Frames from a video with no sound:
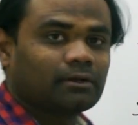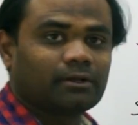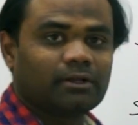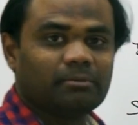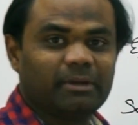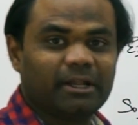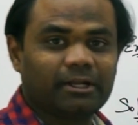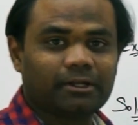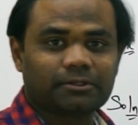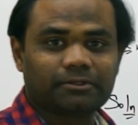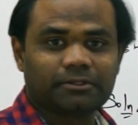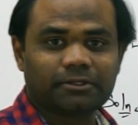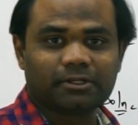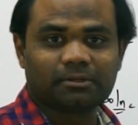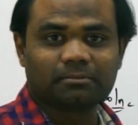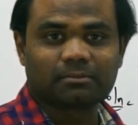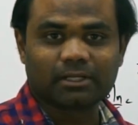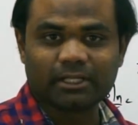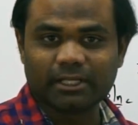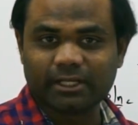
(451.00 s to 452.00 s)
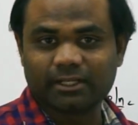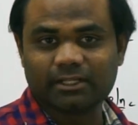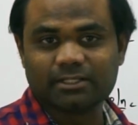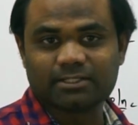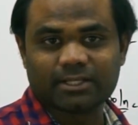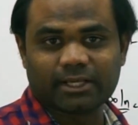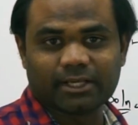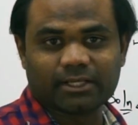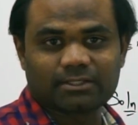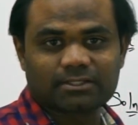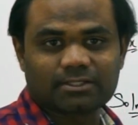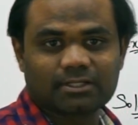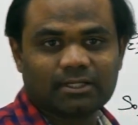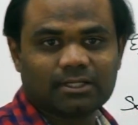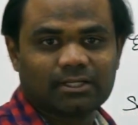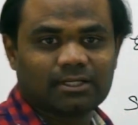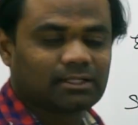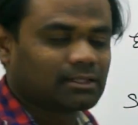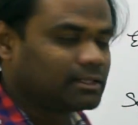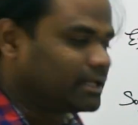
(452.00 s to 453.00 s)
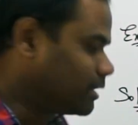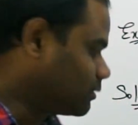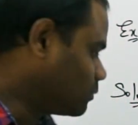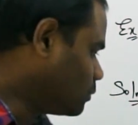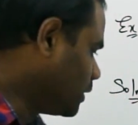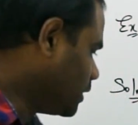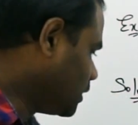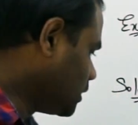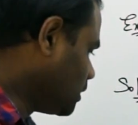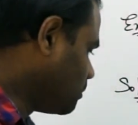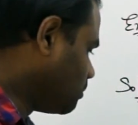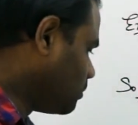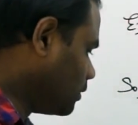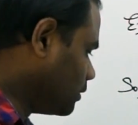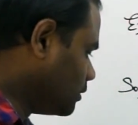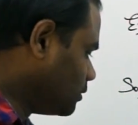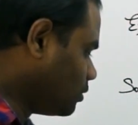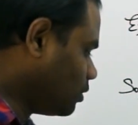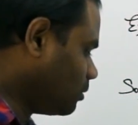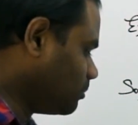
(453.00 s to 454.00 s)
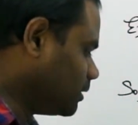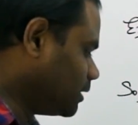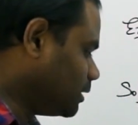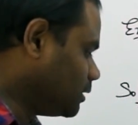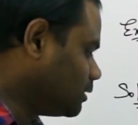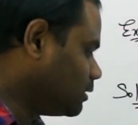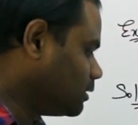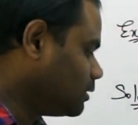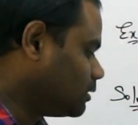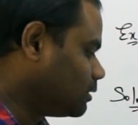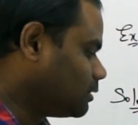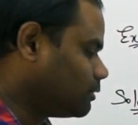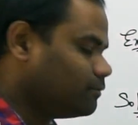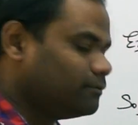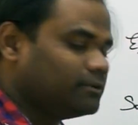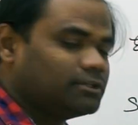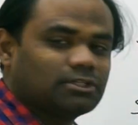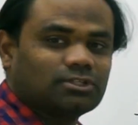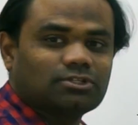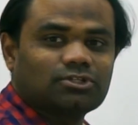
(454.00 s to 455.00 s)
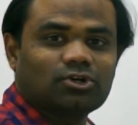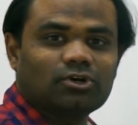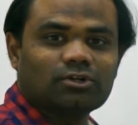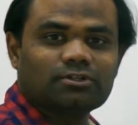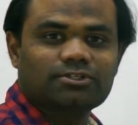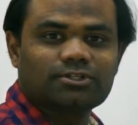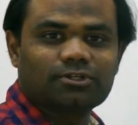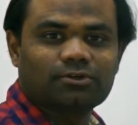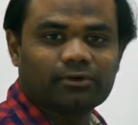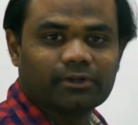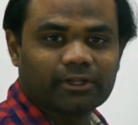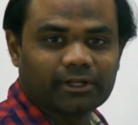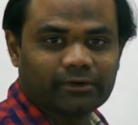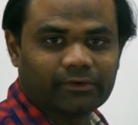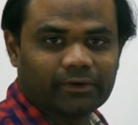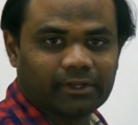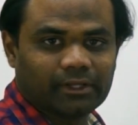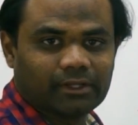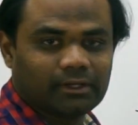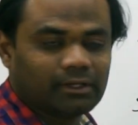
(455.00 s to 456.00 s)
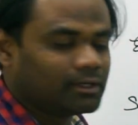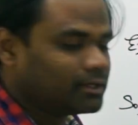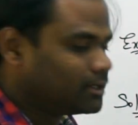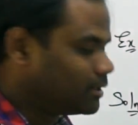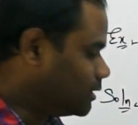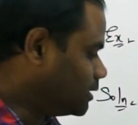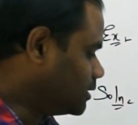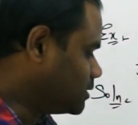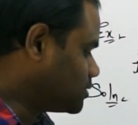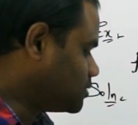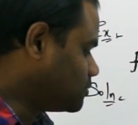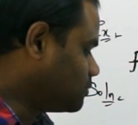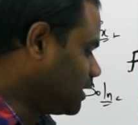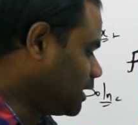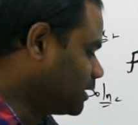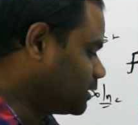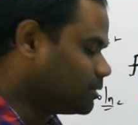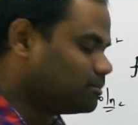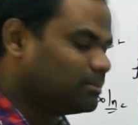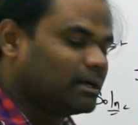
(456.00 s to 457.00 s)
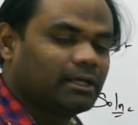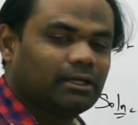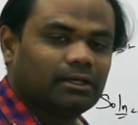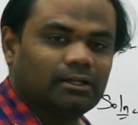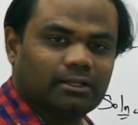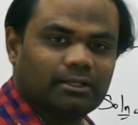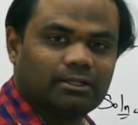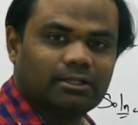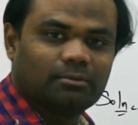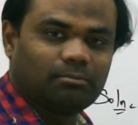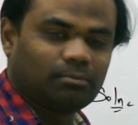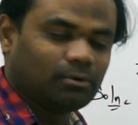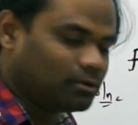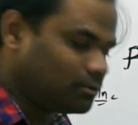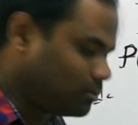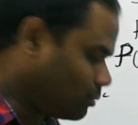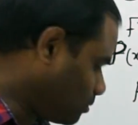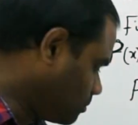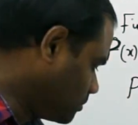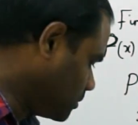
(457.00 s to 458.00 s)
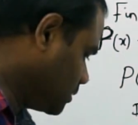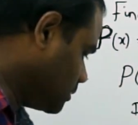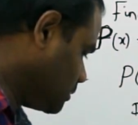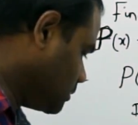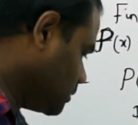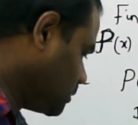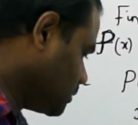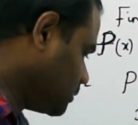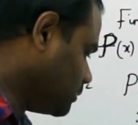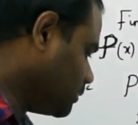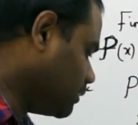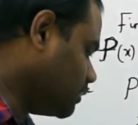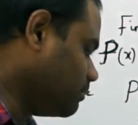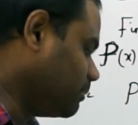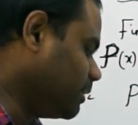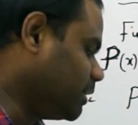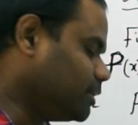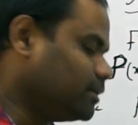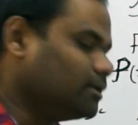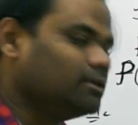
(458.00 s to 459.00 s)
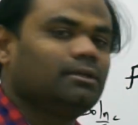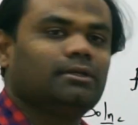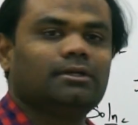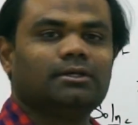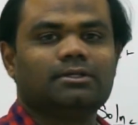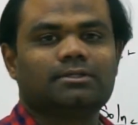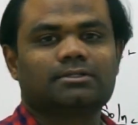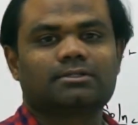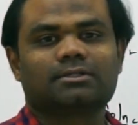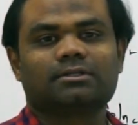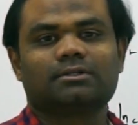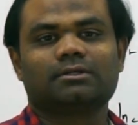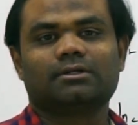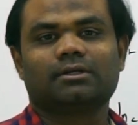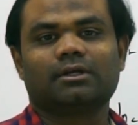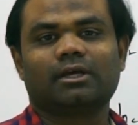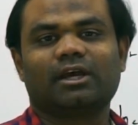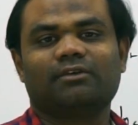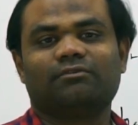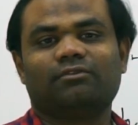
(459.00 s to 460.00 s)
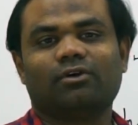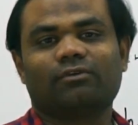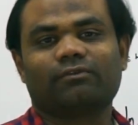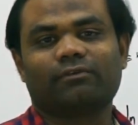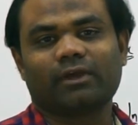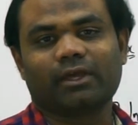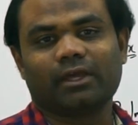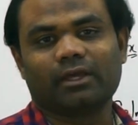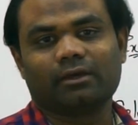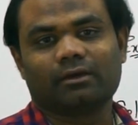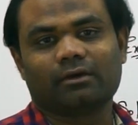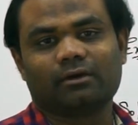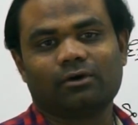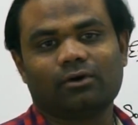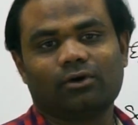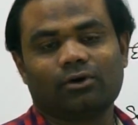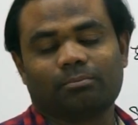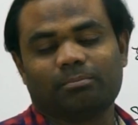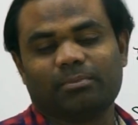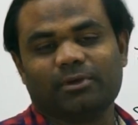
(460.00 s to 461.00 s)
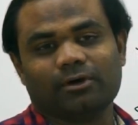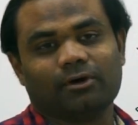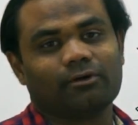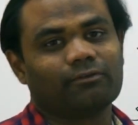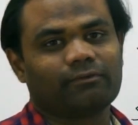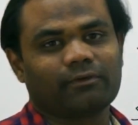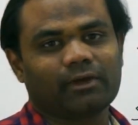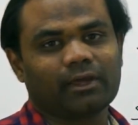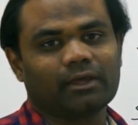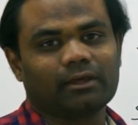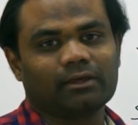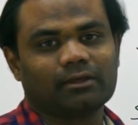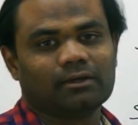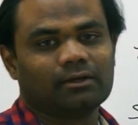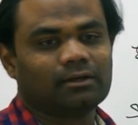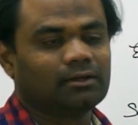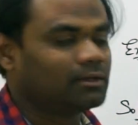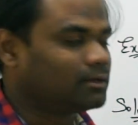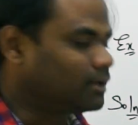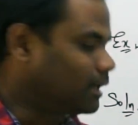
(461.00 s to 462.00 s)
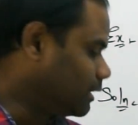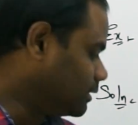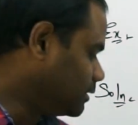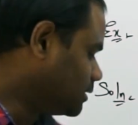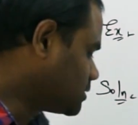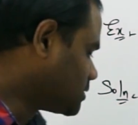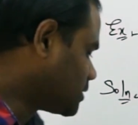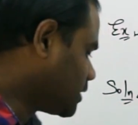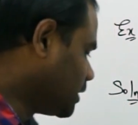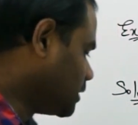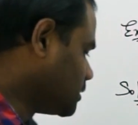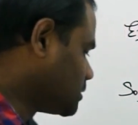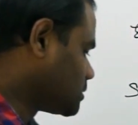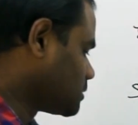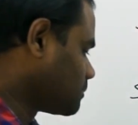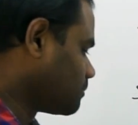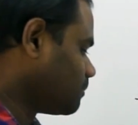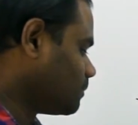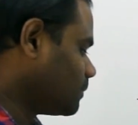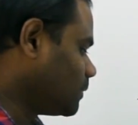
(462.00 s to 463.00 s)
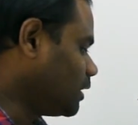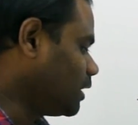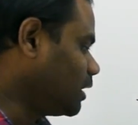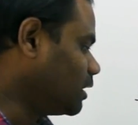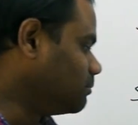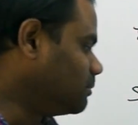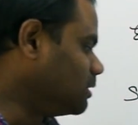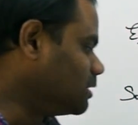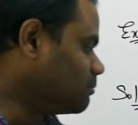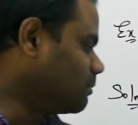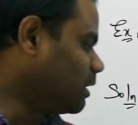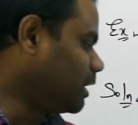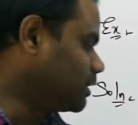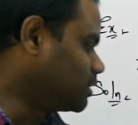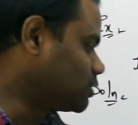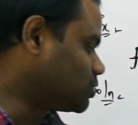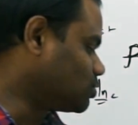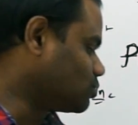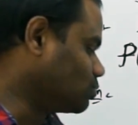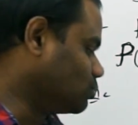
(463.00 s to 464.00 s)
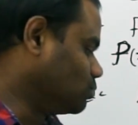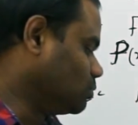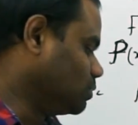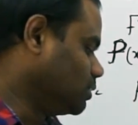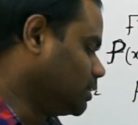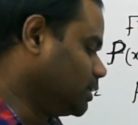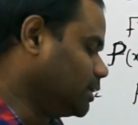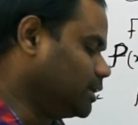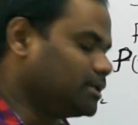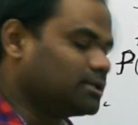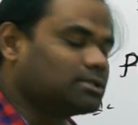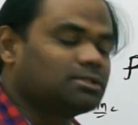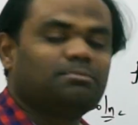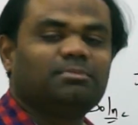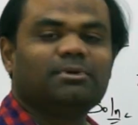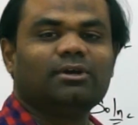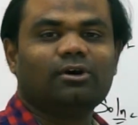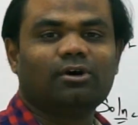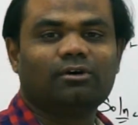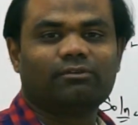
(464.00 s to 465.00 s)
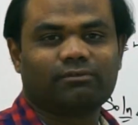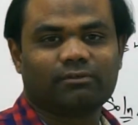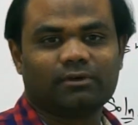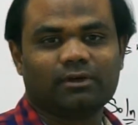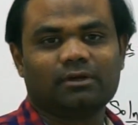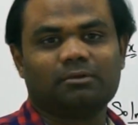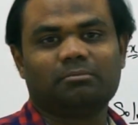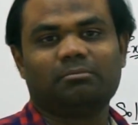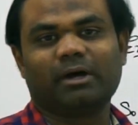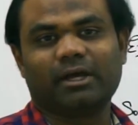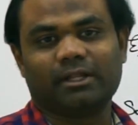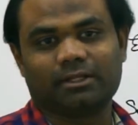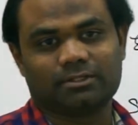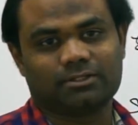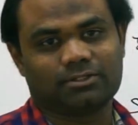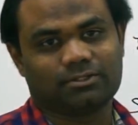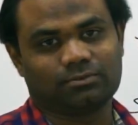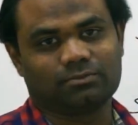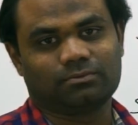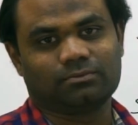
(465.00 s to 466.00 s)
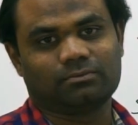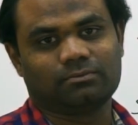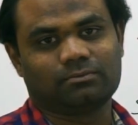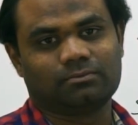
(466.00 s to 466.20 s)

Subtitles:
Remainder theorem clearly says that when a polynomial which is non-zero degree is divided by a linear polynomial, the remainder is f of a or p of a. In this case, a being minus 2, it is p of minus 2.